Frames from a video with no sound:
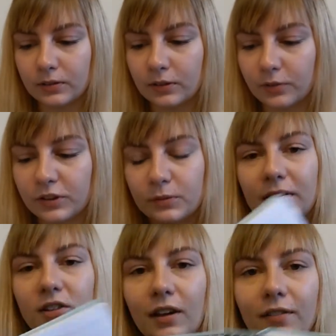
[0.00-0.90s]
the first
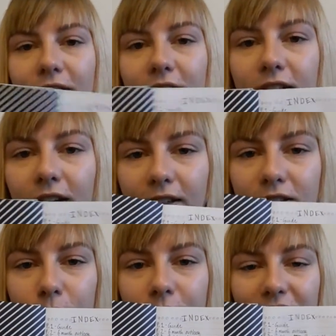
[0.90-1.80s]
page I have an
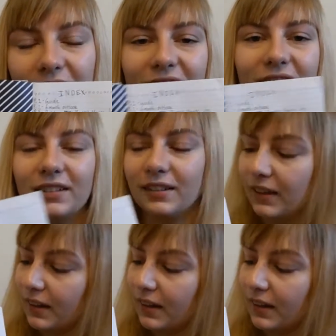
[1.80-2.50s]
index, which I